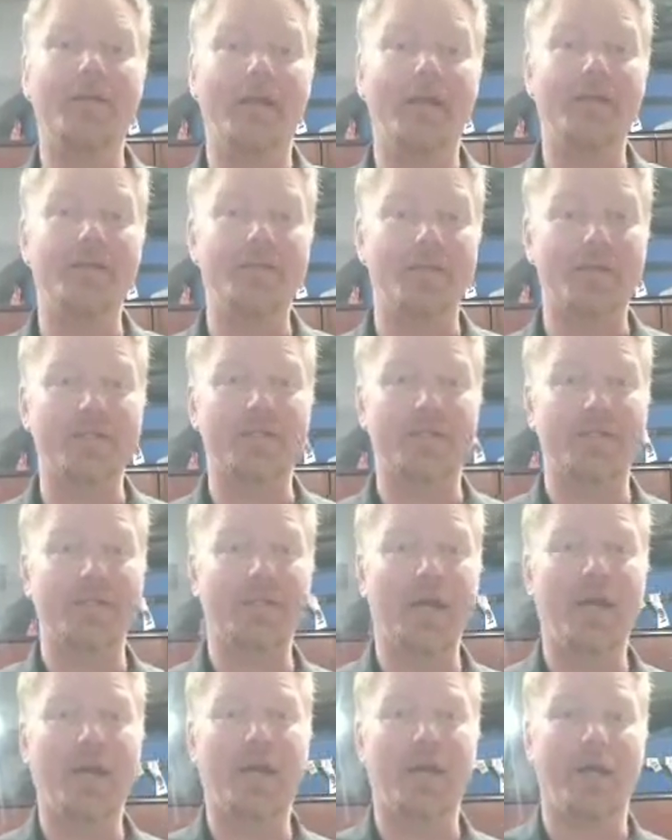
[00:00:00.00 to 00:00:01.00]
and just in
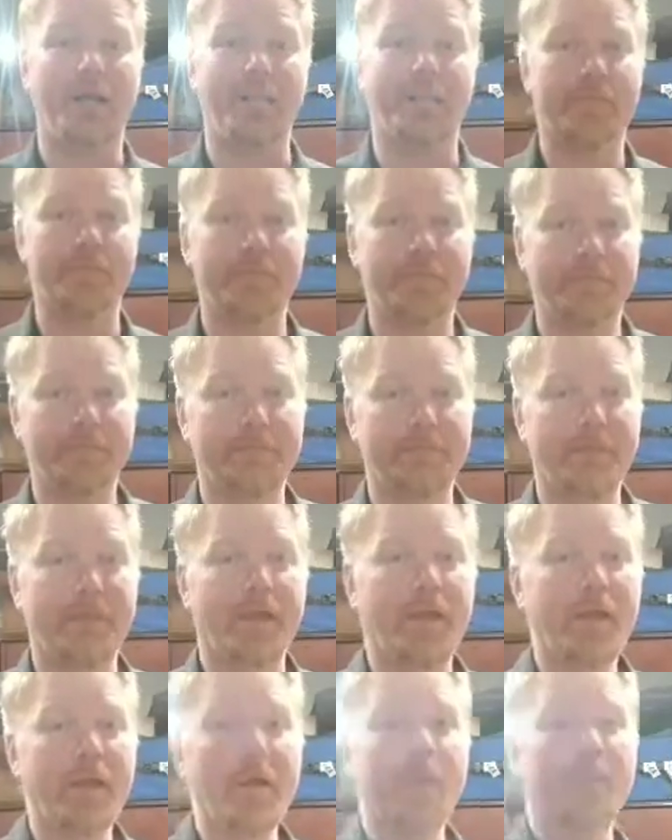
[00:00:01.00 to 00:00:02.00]
time.
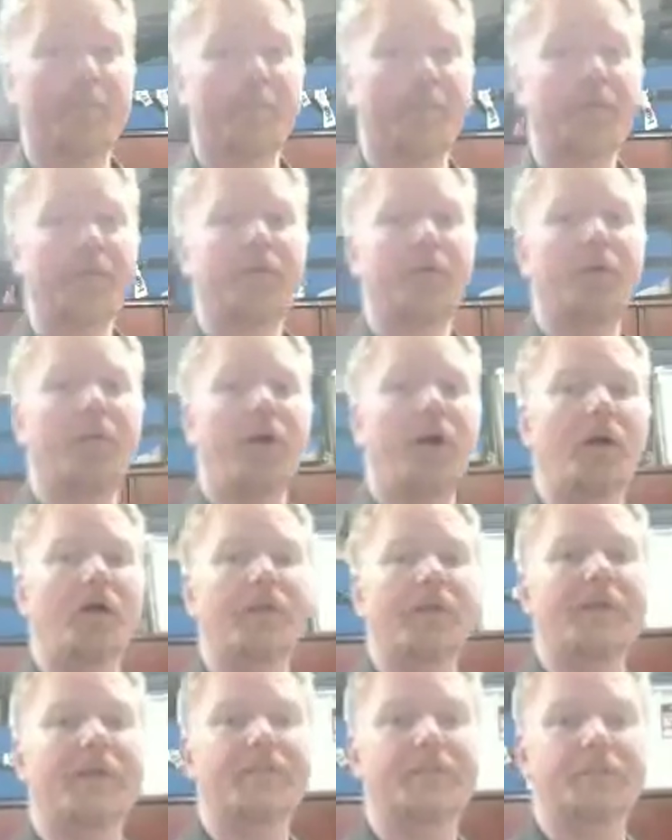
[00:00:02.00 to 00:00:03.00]
Built in
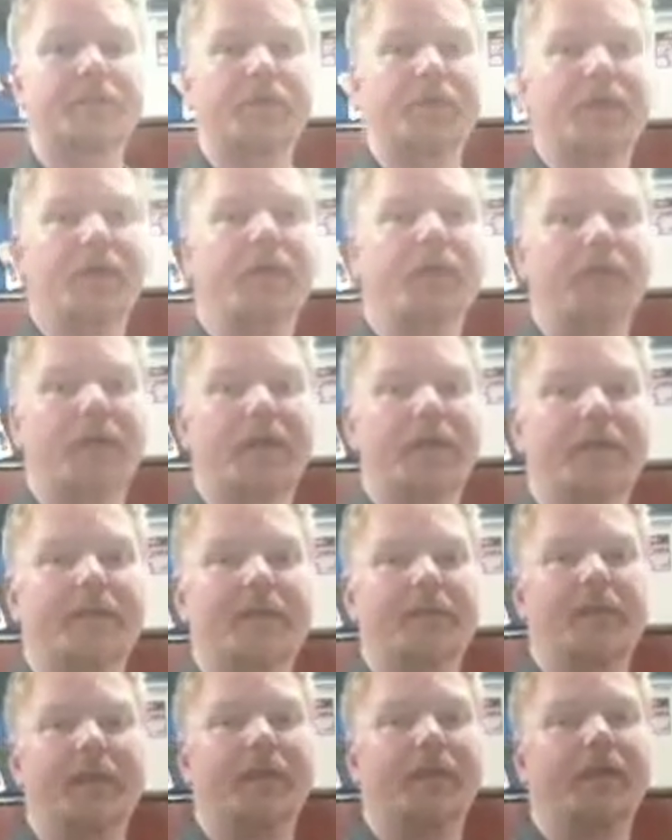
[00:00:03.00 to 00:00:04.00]
quality is doing the right
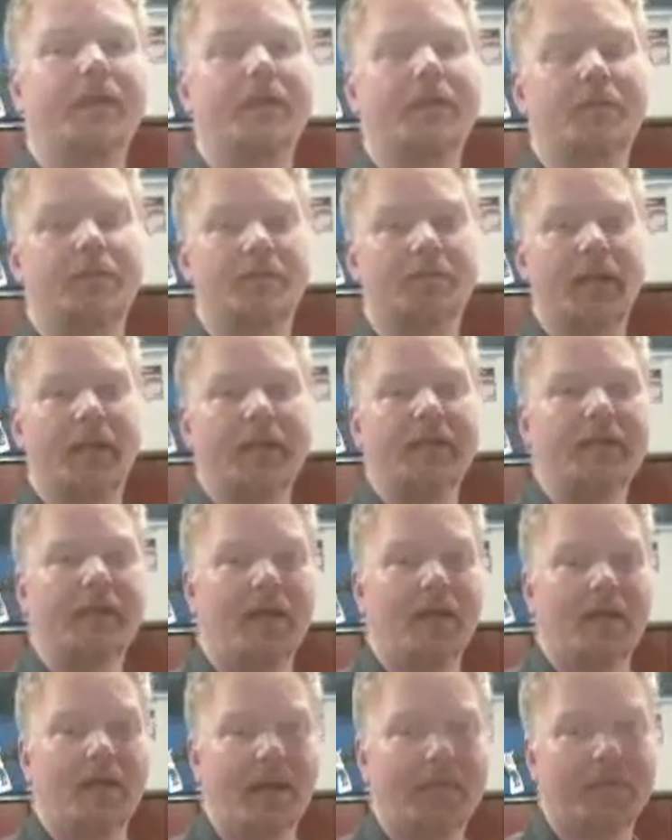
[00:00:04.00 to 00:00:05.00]
thing, the right
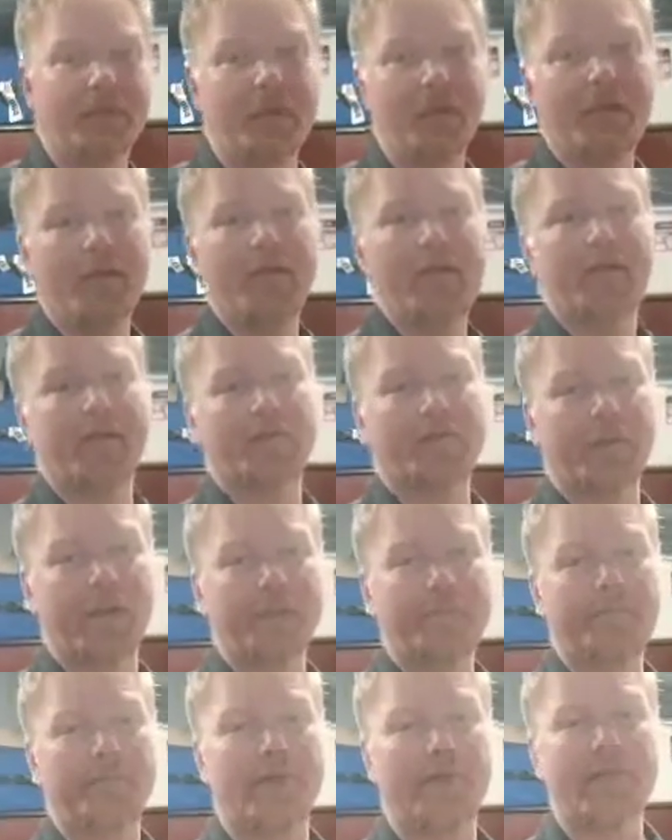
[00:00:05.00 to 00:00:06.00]
time, the
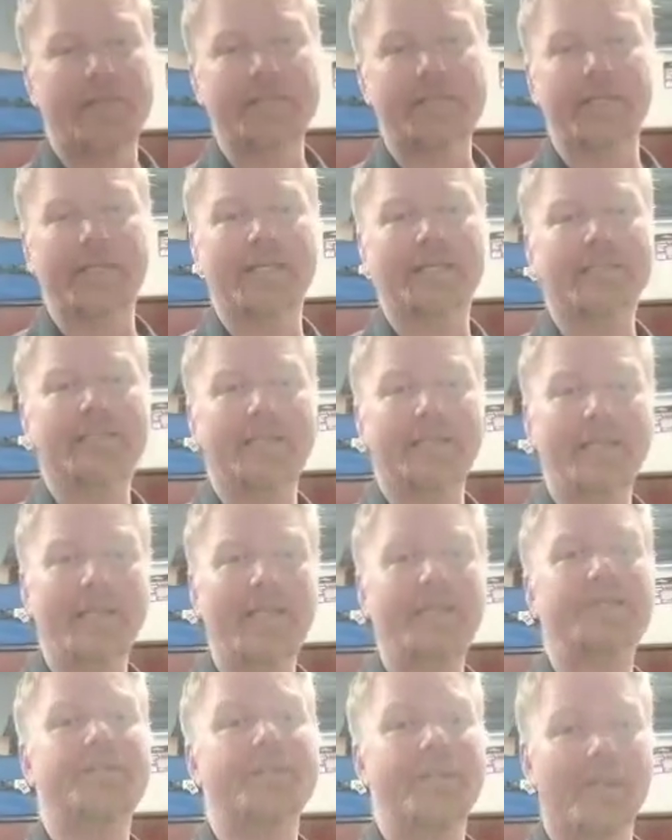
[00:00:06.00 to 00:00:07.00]
right process,
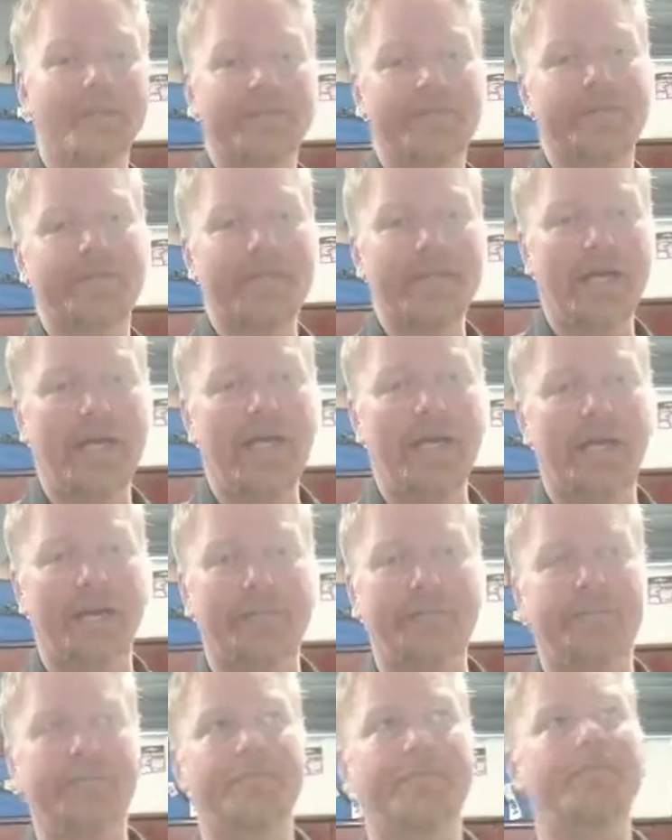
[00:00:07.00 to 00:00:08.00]
each and every time.
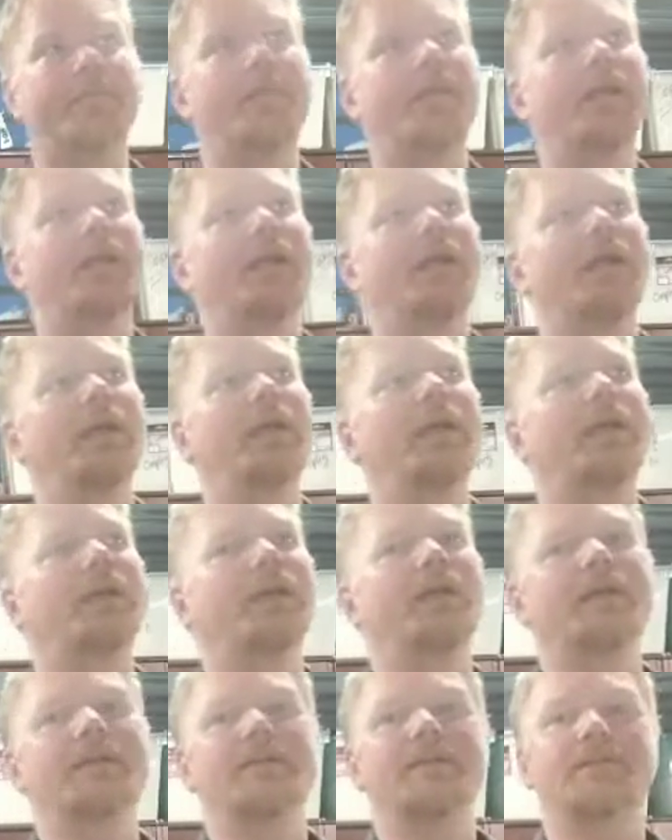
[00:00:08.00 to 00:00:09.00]

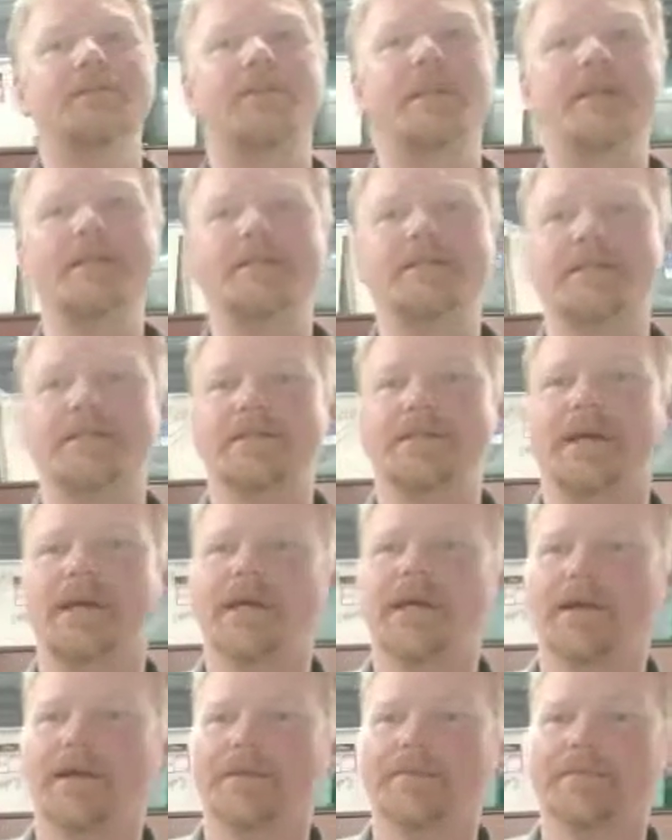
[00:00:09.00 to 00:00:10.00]
Just in
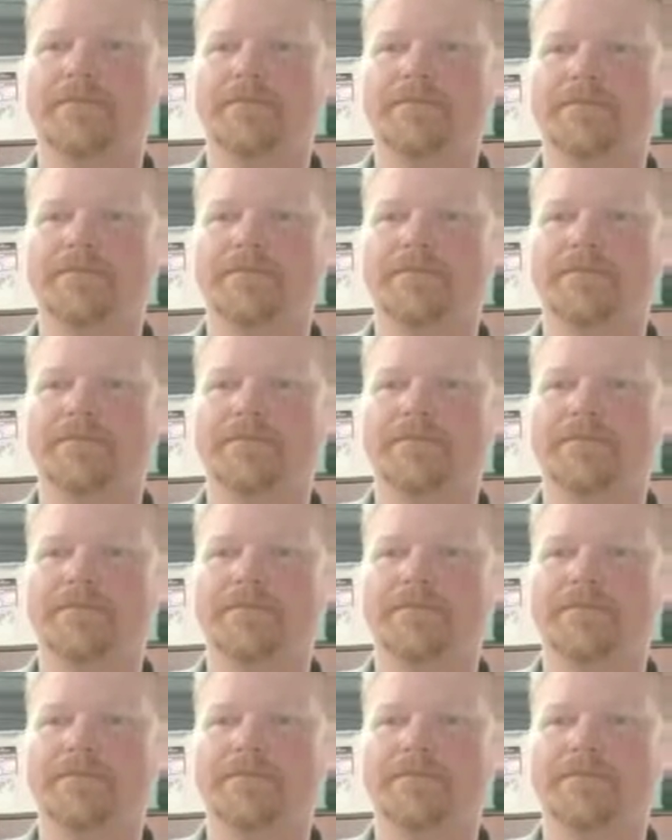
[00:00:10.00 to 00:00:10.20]
time,